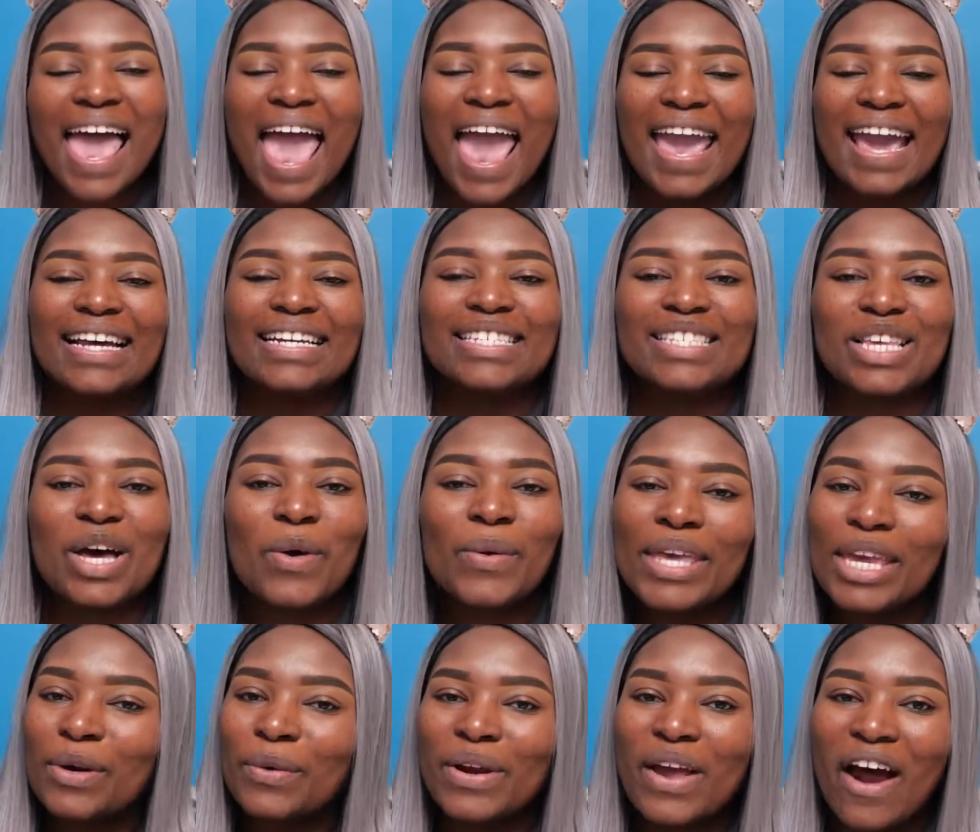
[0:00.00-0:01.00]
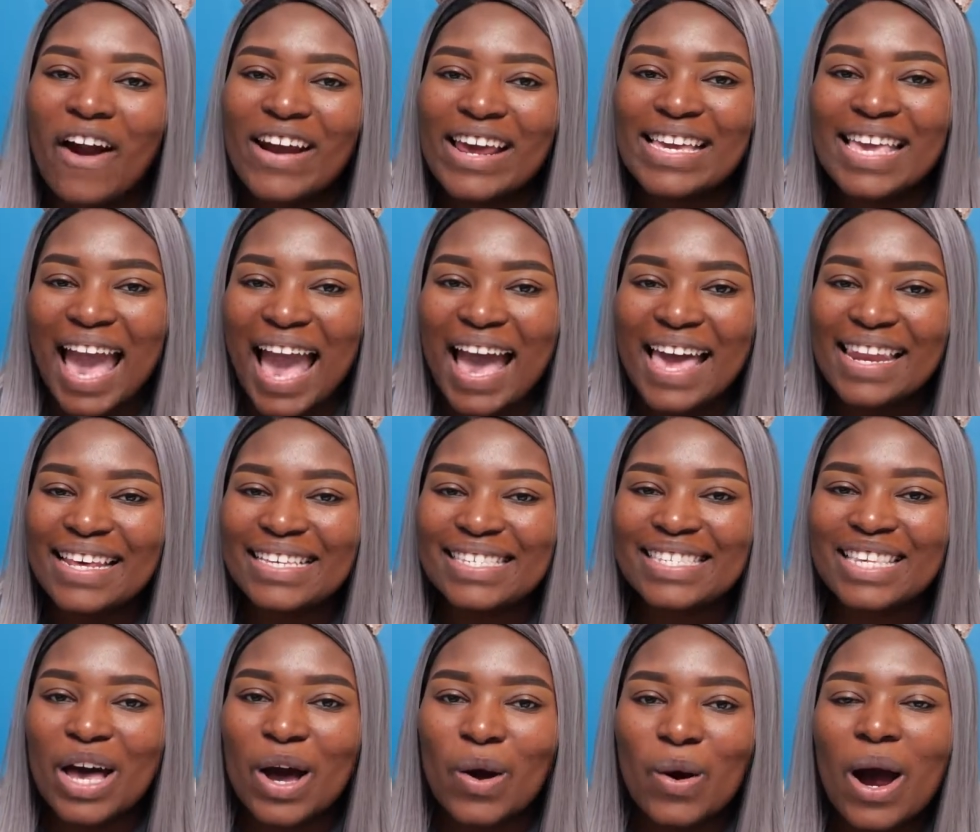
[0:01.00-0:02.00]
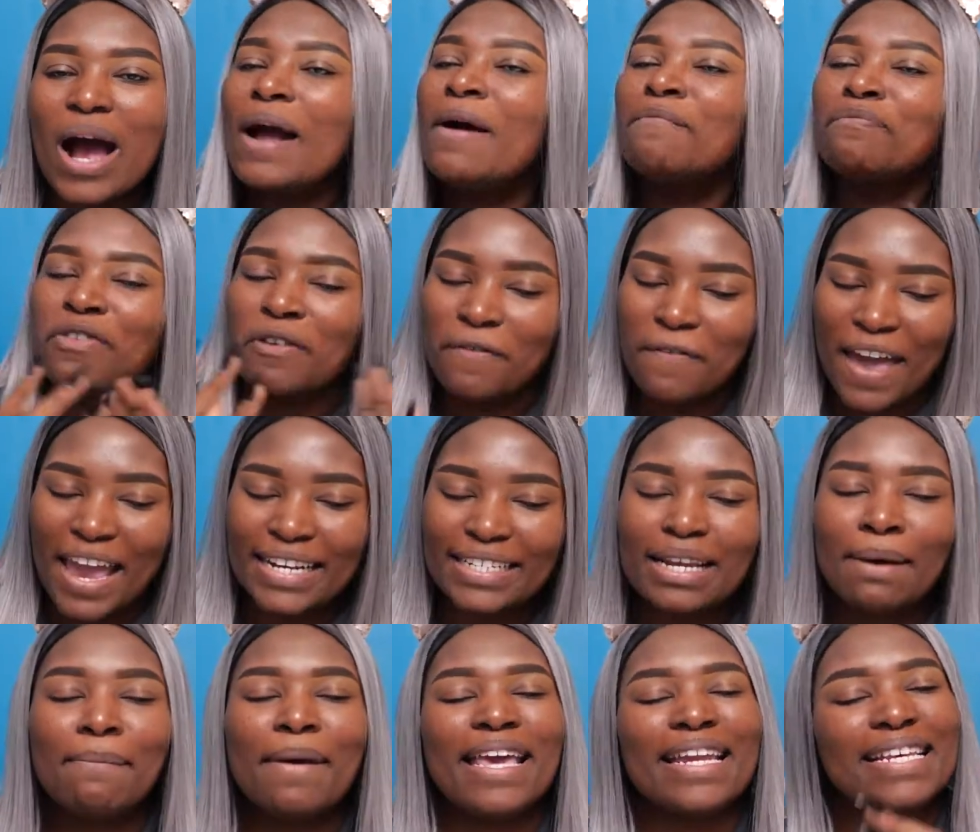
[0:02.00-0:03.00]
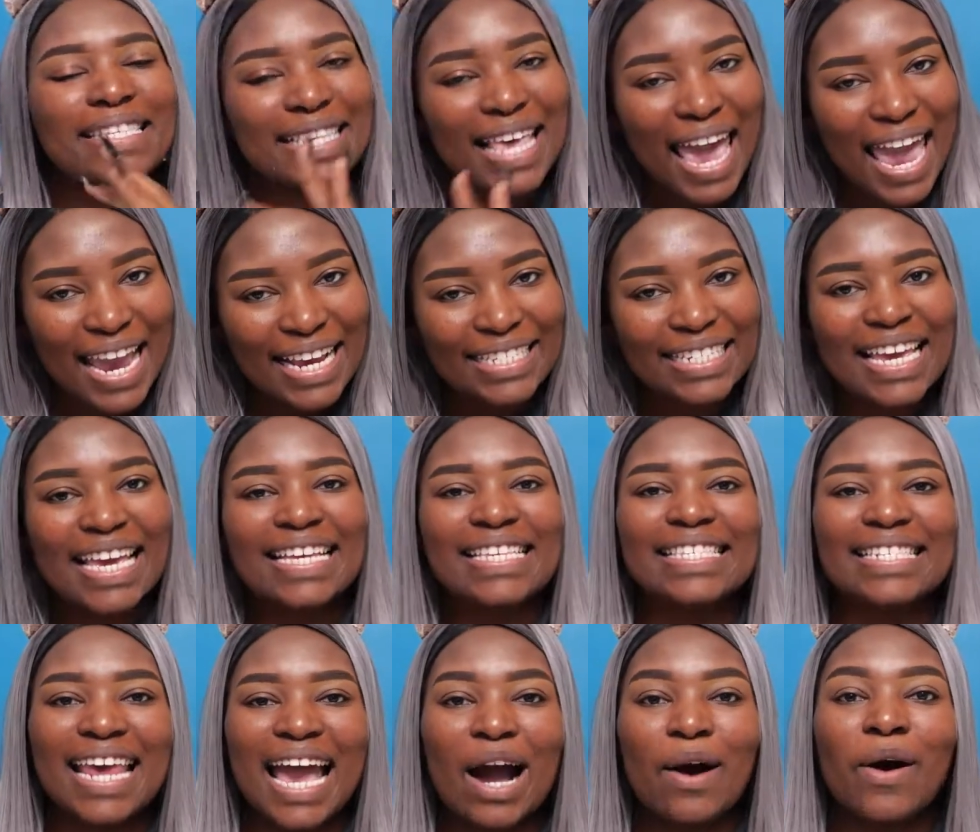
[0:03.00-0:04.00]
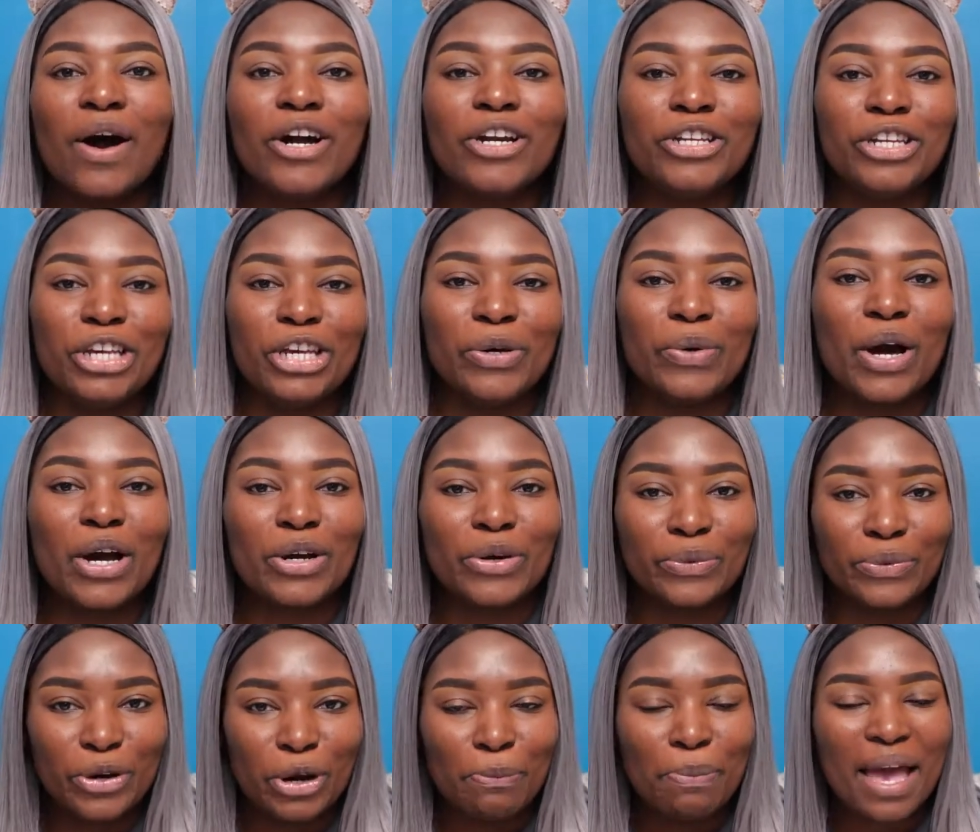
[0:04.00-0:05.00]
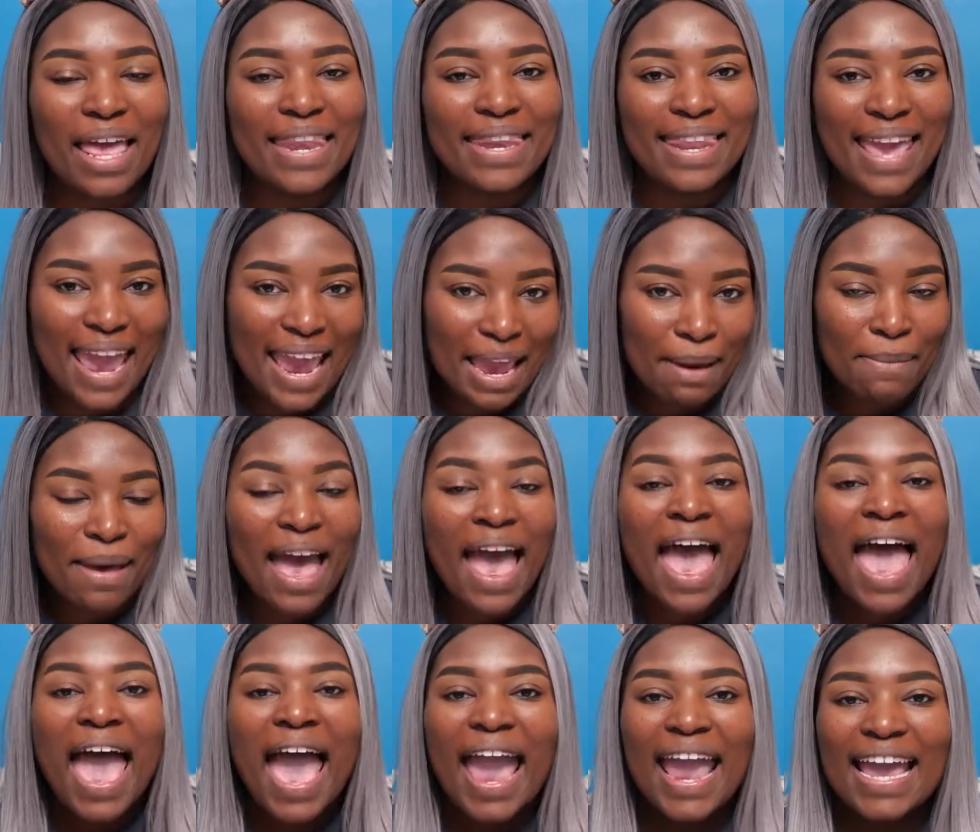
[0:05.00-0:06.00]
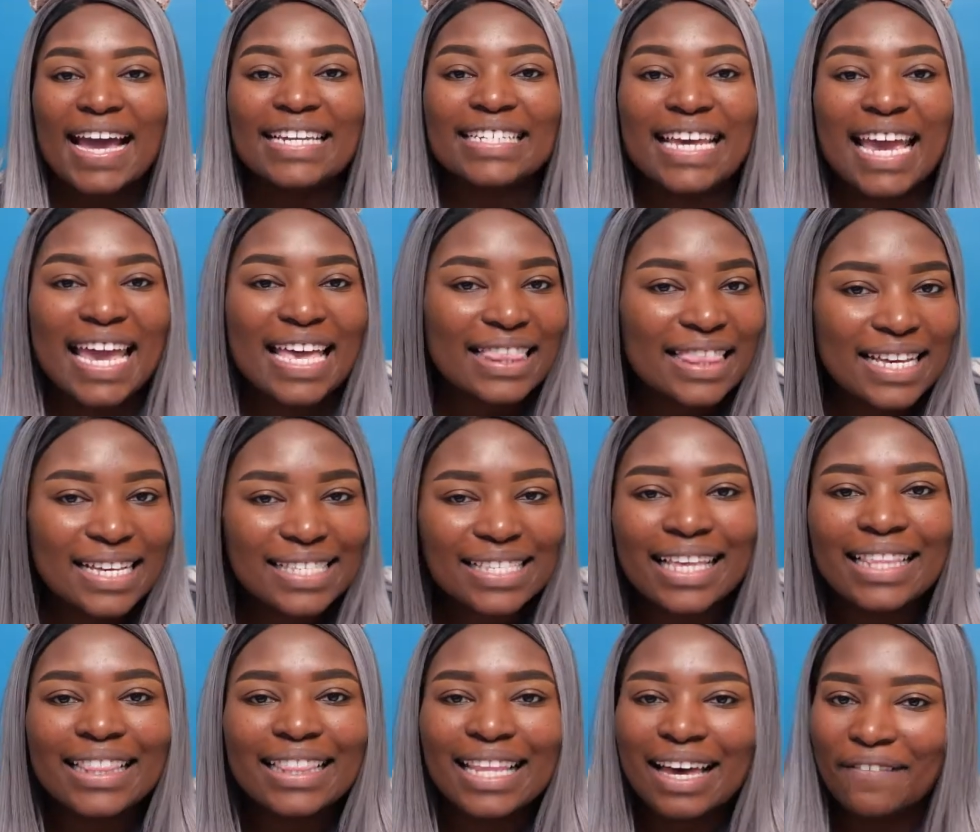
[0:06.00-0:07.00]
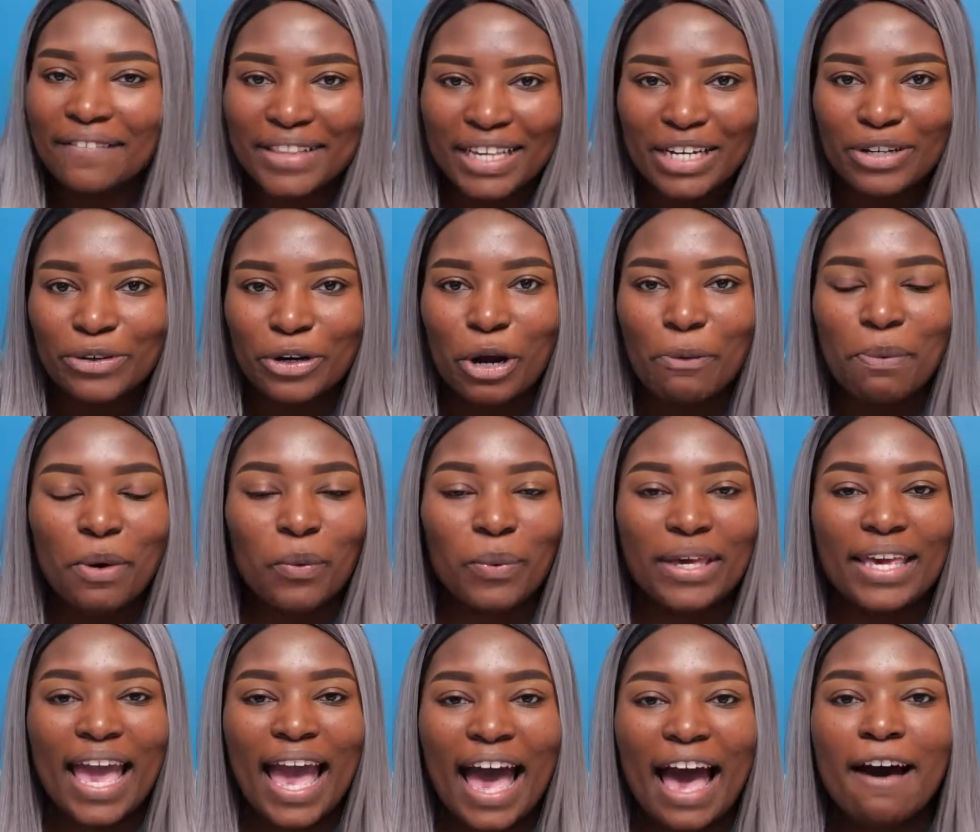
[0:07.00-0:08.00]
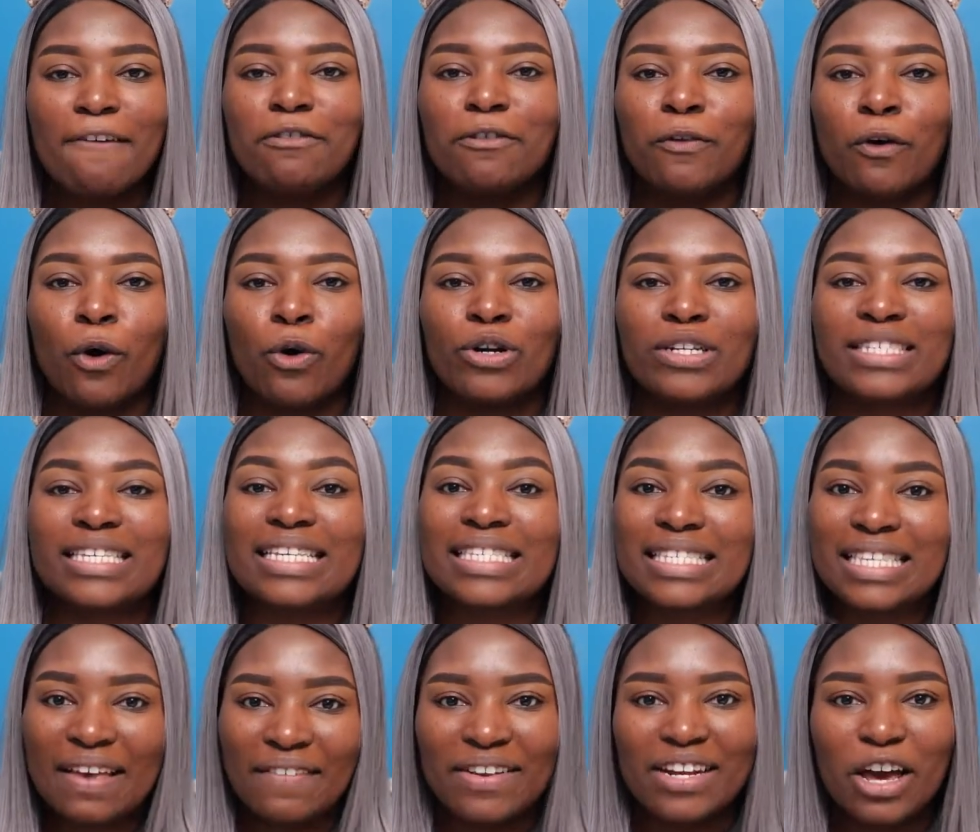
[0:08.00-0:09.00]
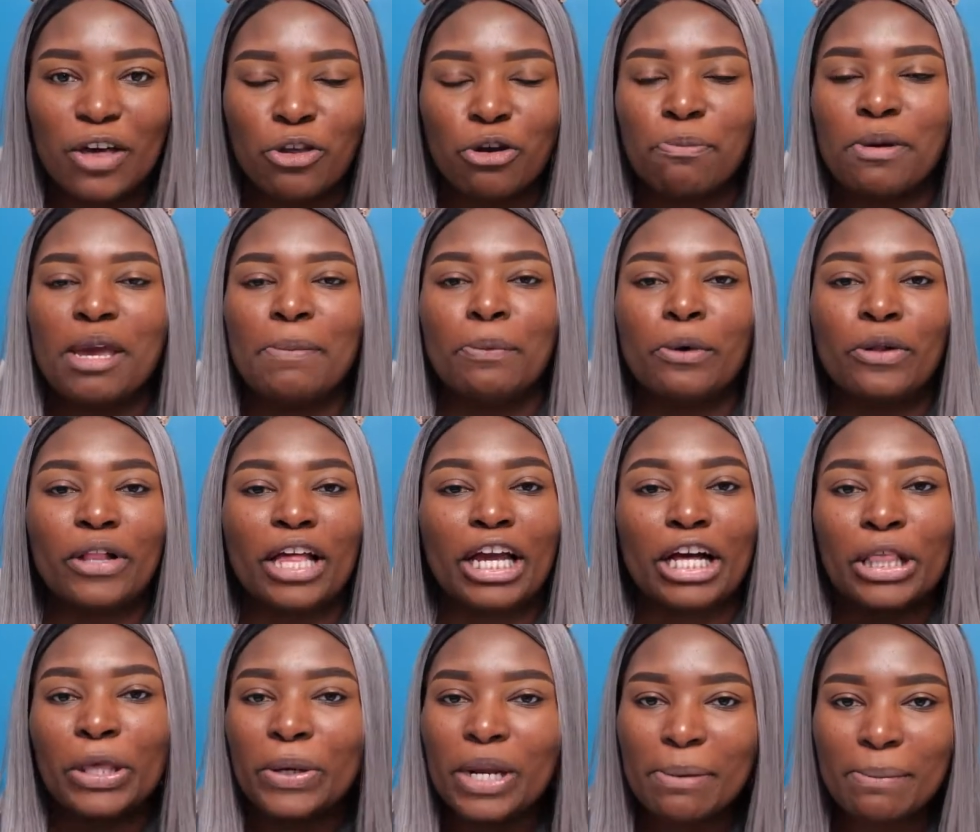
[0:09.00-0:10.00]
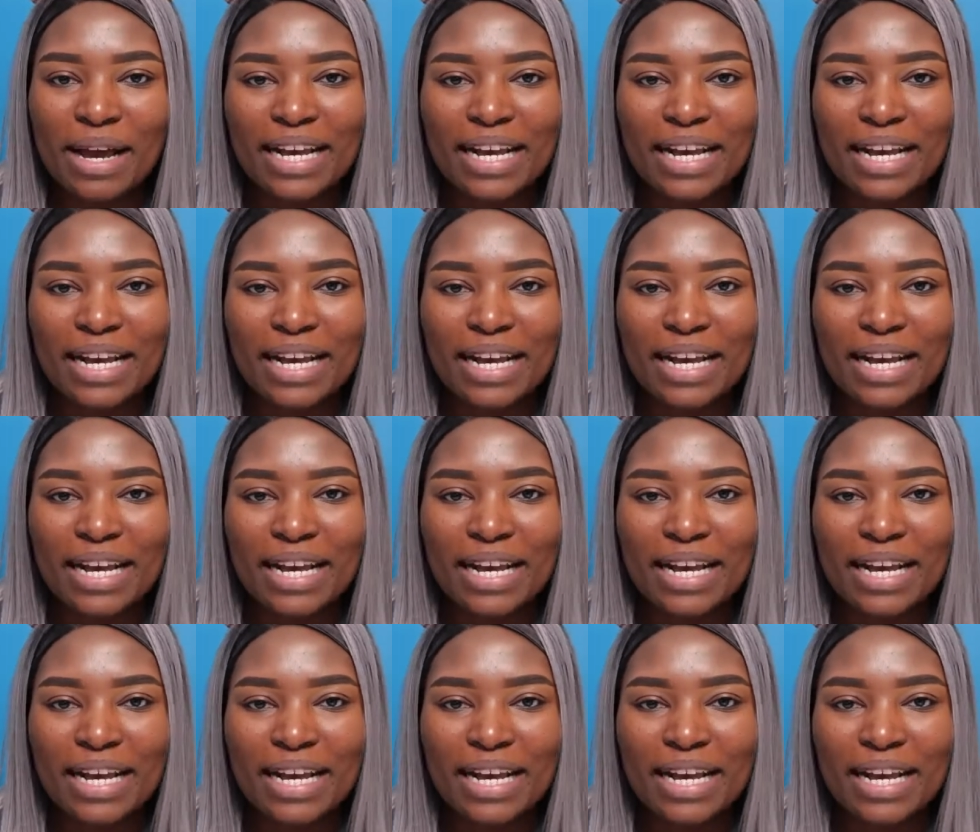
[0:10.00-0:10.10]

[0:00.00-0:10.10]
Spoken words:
And so here we are again. So Fate Made Us 8 is now our new group name, and in this lovely group we have, of course, 7 other people, including